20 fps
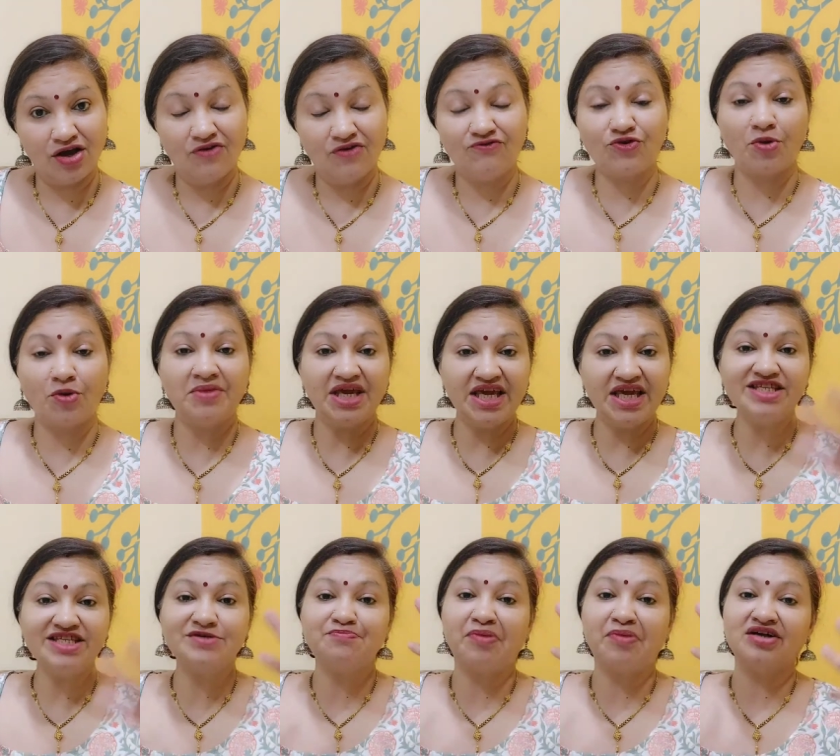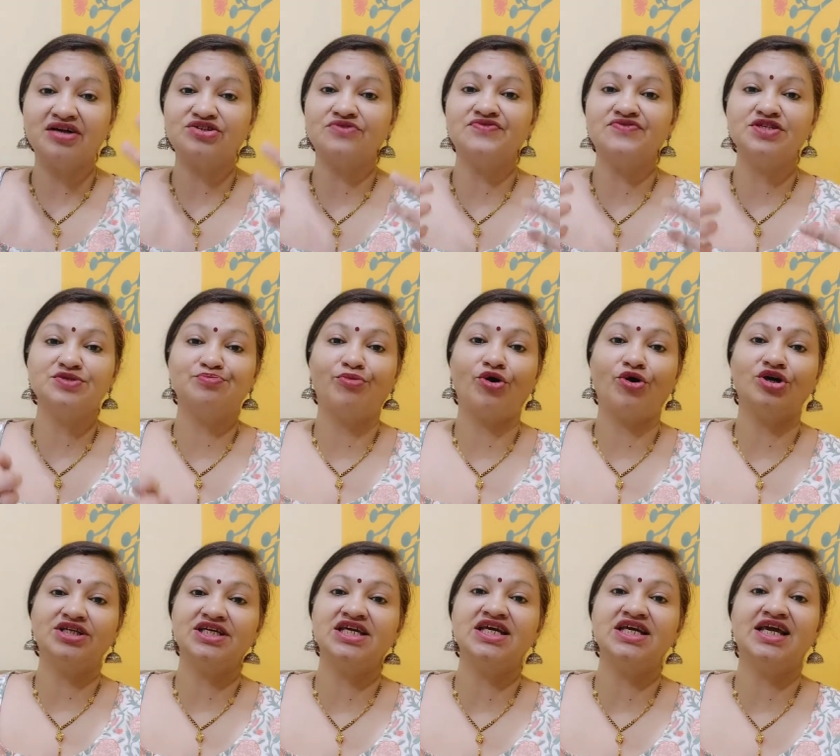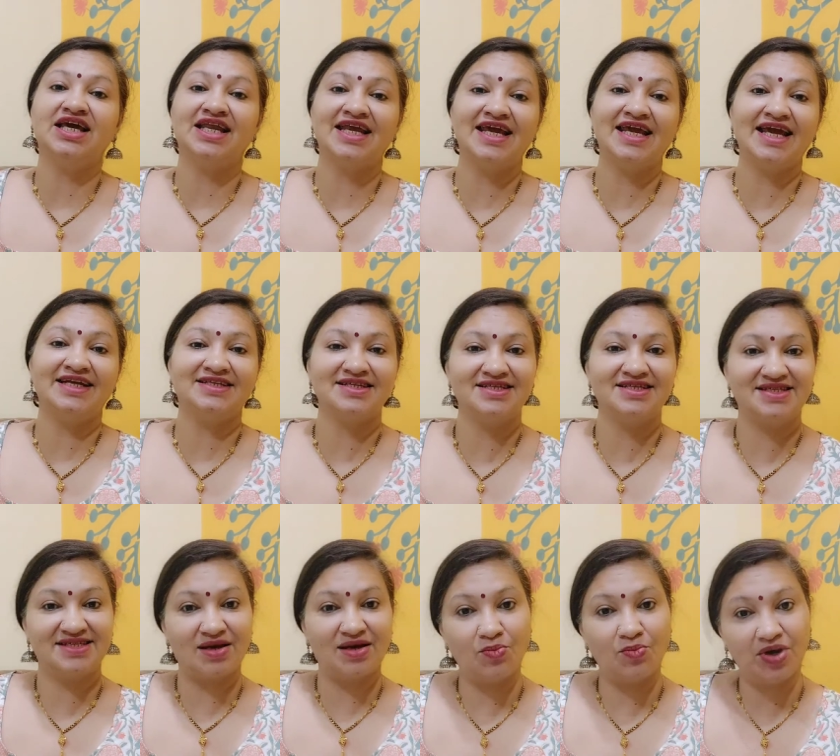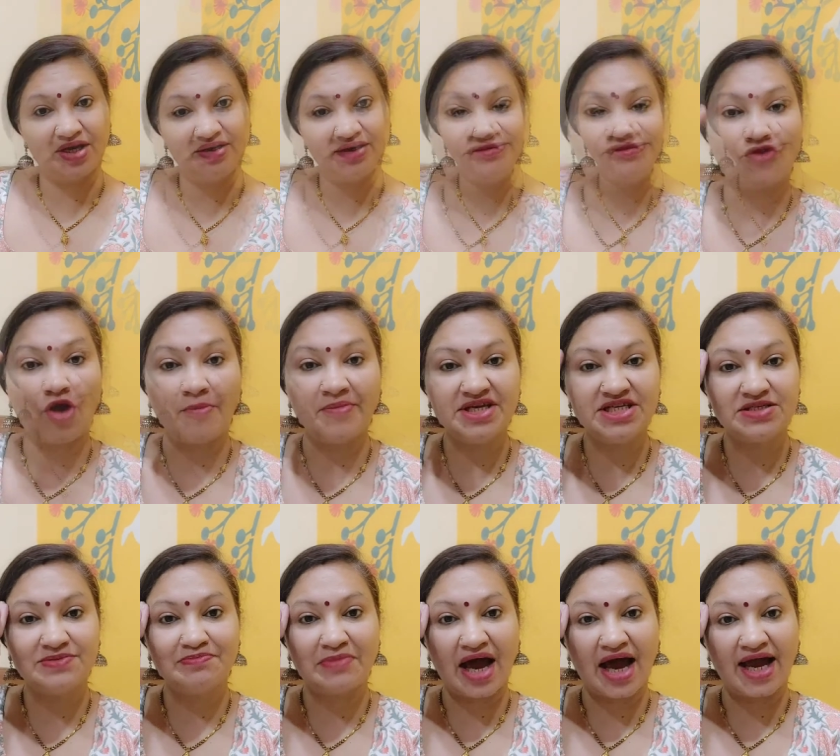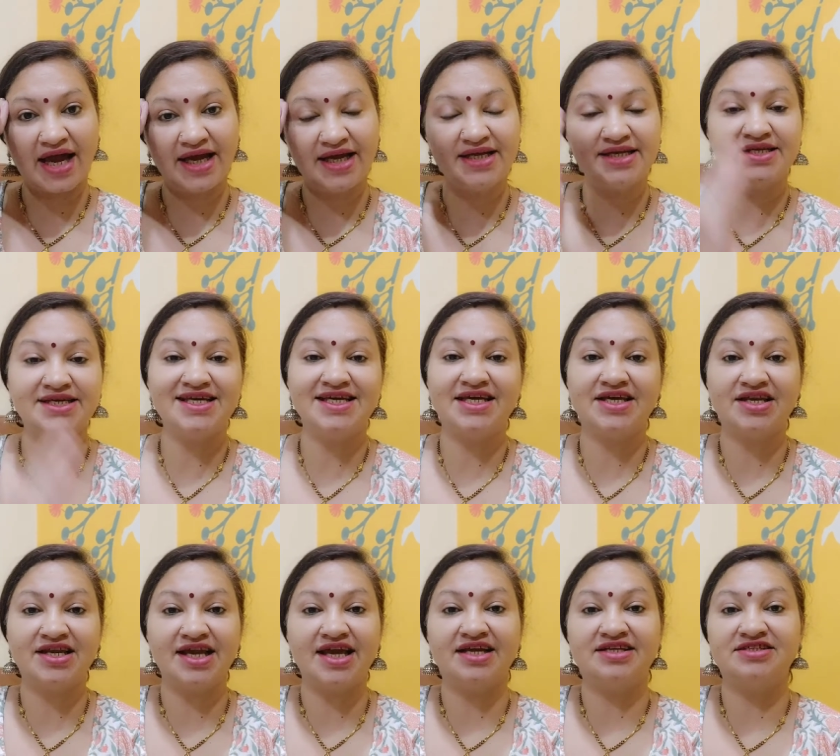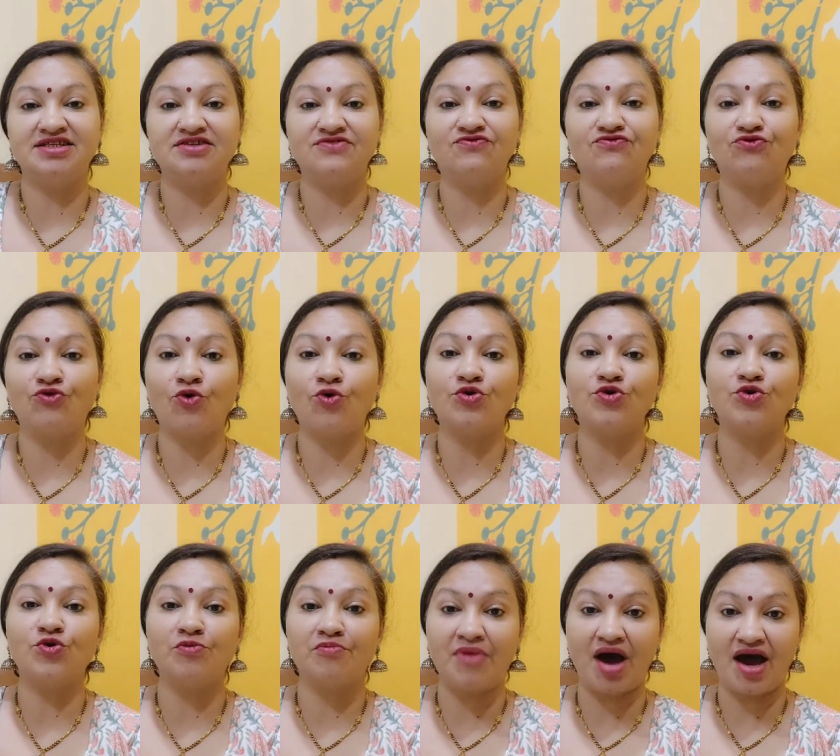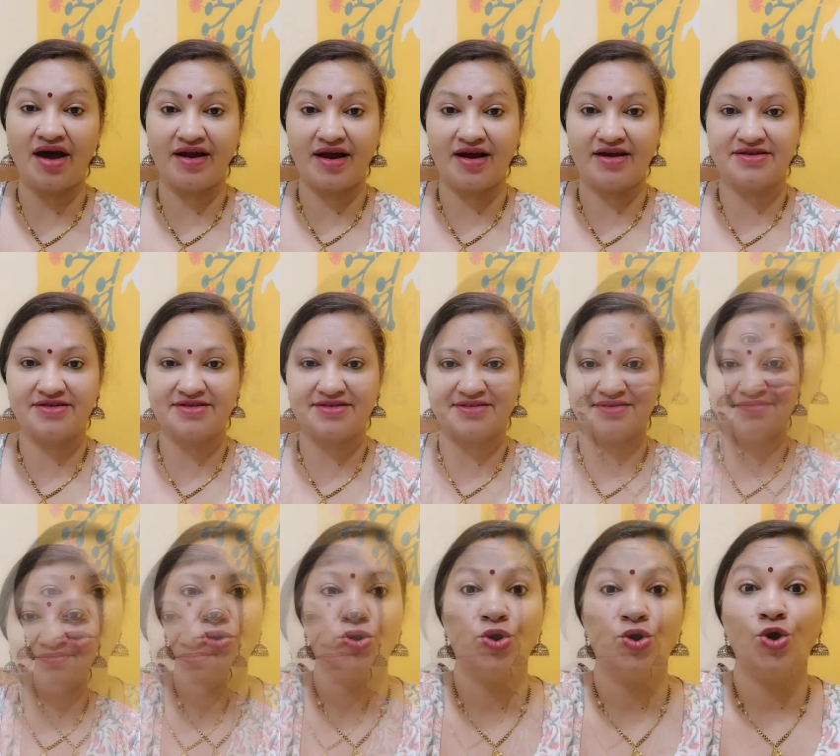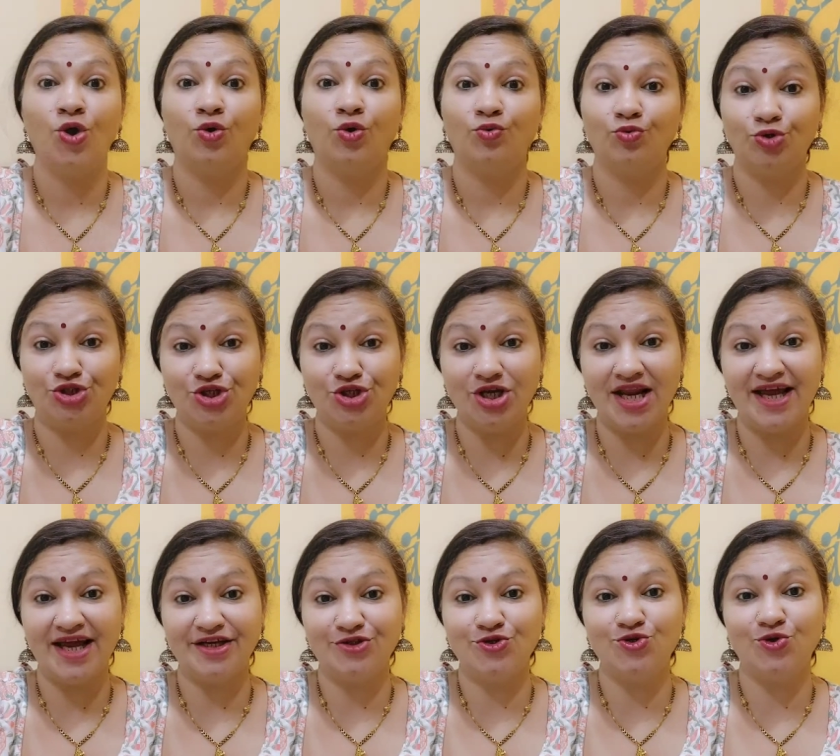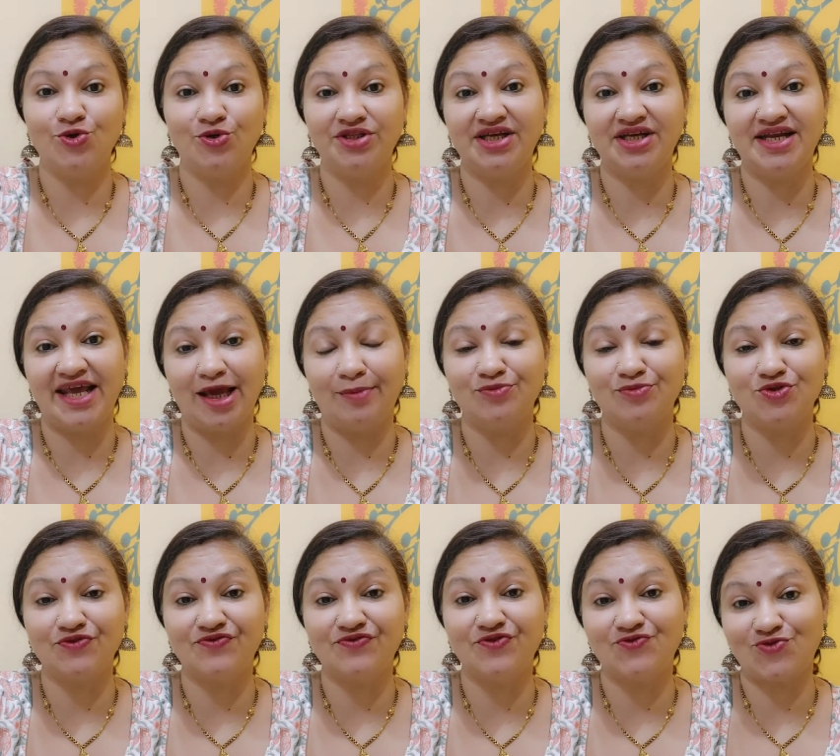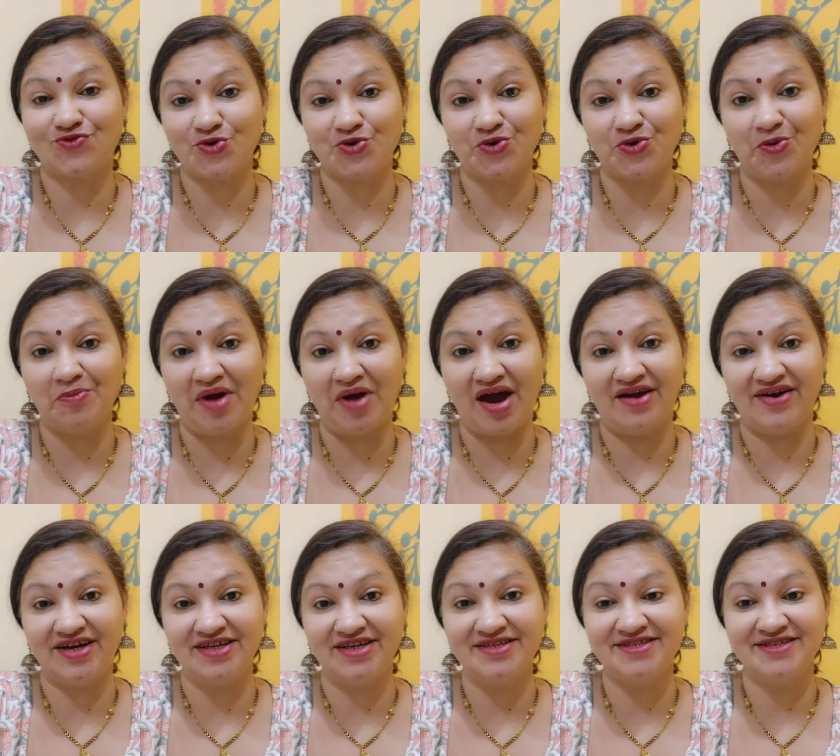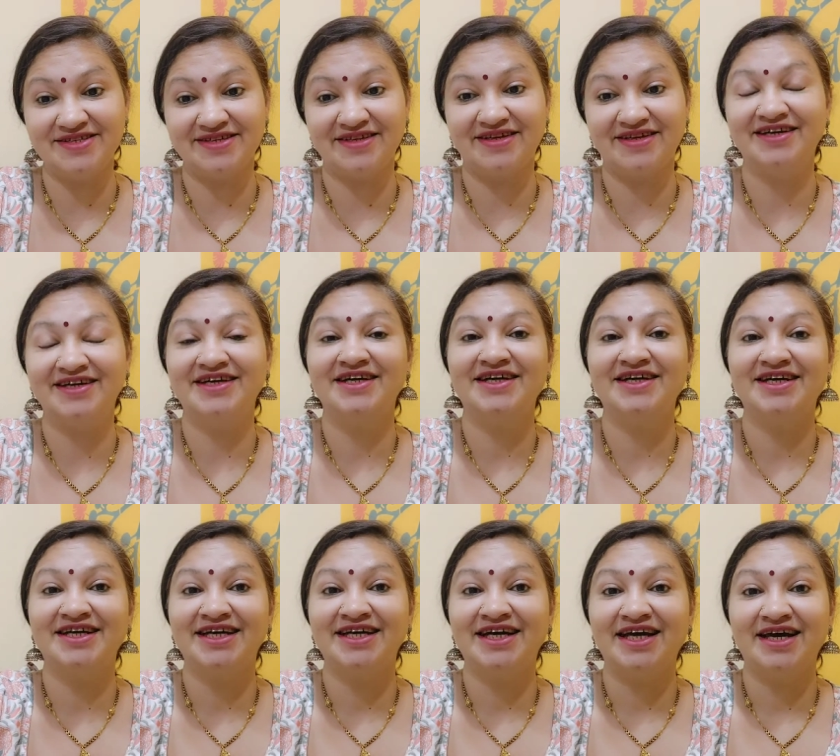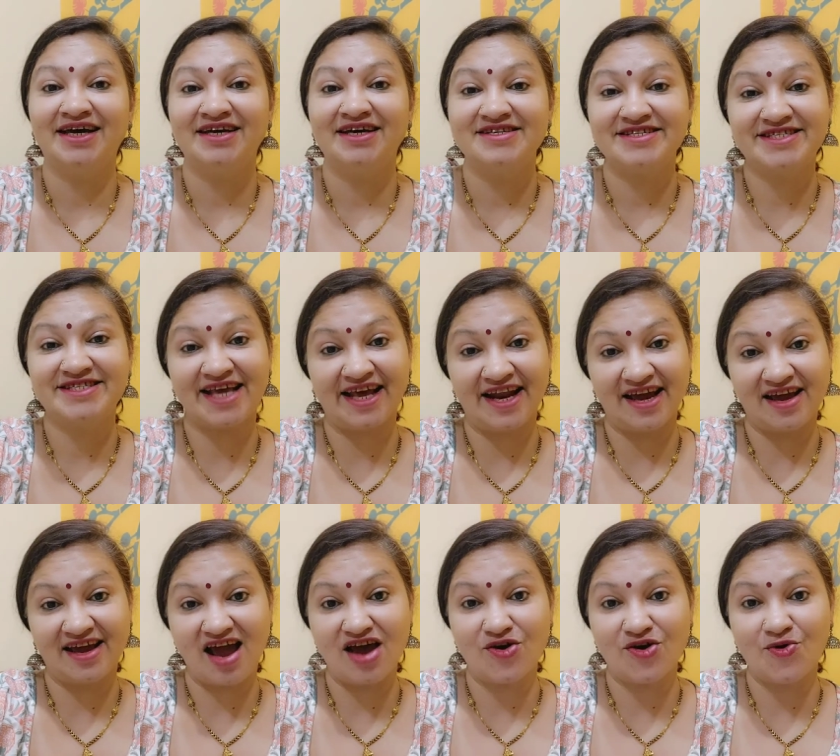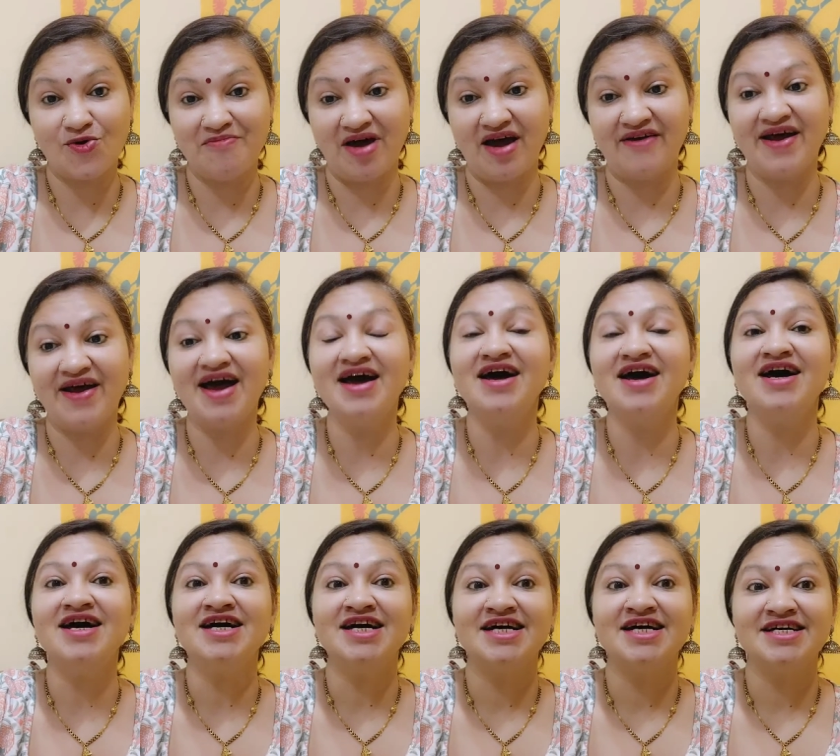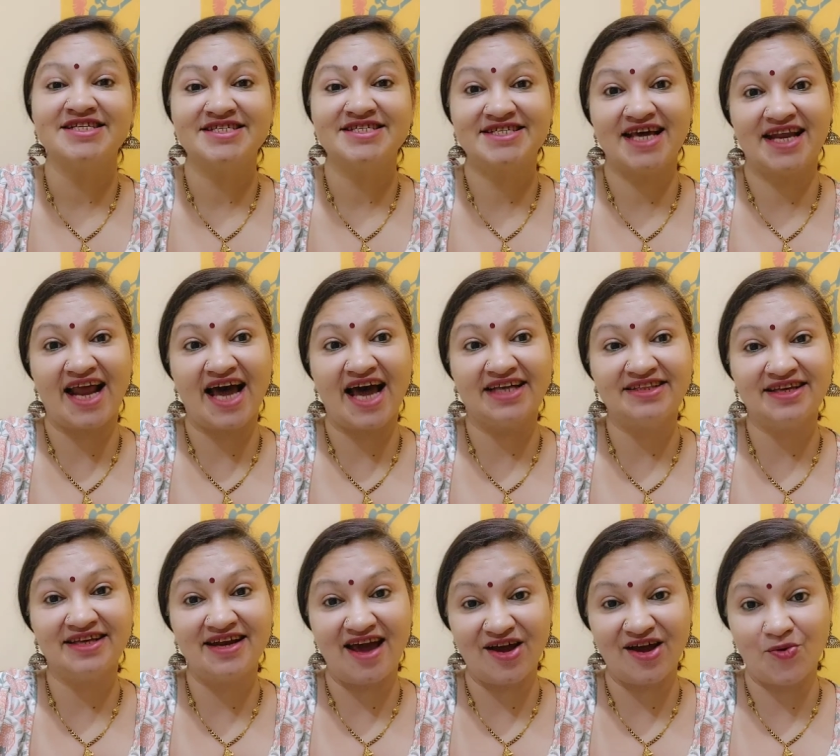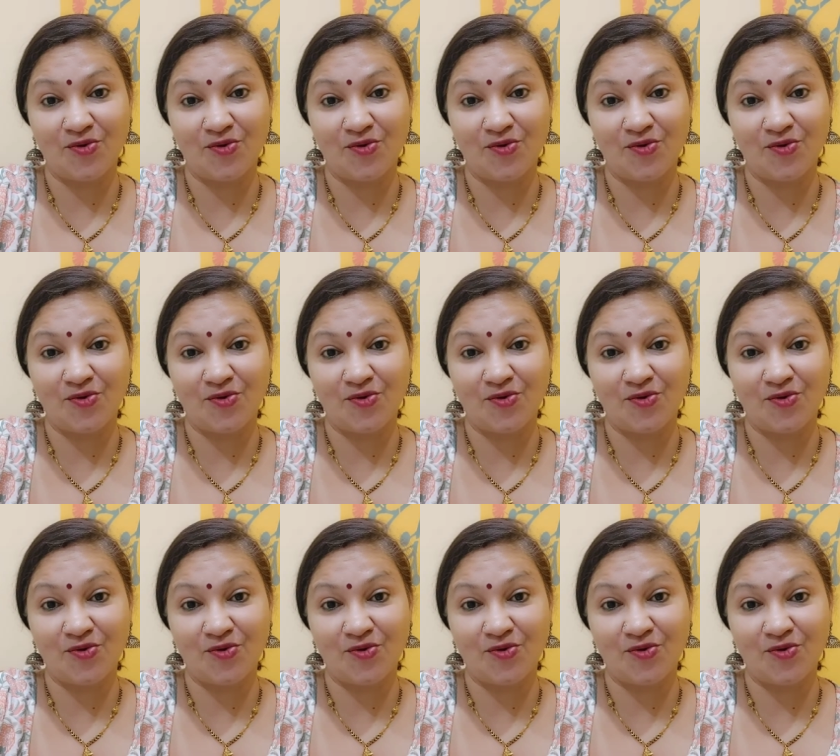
From each part of his body, he created someone. From his mind, he created four Kumaras. Would you like to know the names of the four Kumaras? Sanaka Kumara, Sanatana